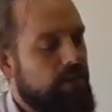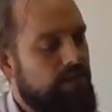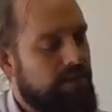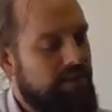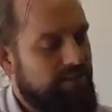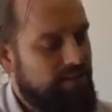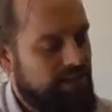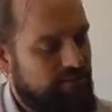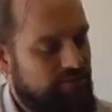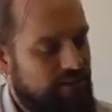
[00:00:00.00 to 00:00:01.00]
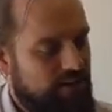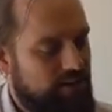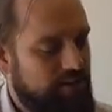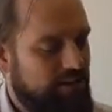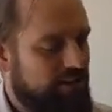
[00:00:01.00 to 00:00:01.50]
They need to have their
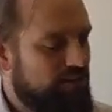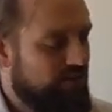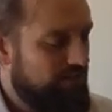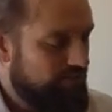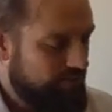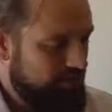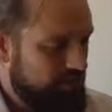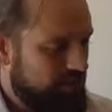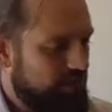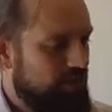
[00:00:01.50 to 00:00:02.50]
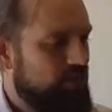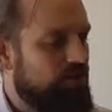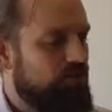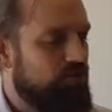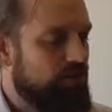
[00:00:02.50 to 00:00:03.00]
holistic development
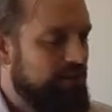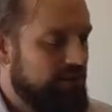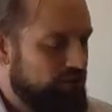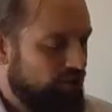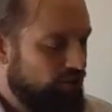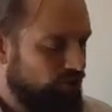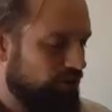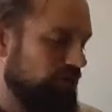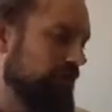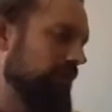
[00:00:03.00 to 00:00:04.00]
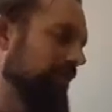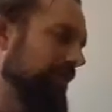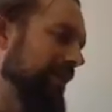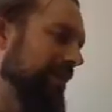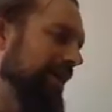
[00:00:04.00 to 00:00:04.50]
really secure so
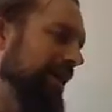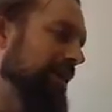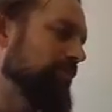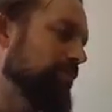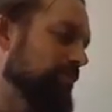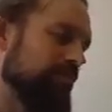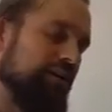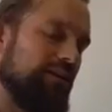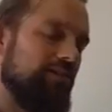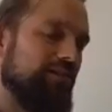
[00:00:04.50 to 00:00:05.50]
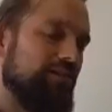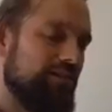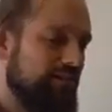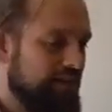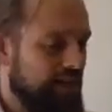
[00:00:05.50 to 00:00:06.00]
that they are able to fail
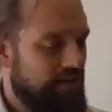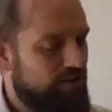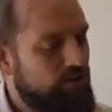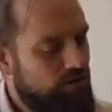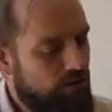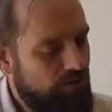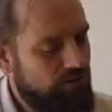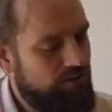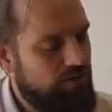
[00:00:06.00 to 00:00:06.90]
and not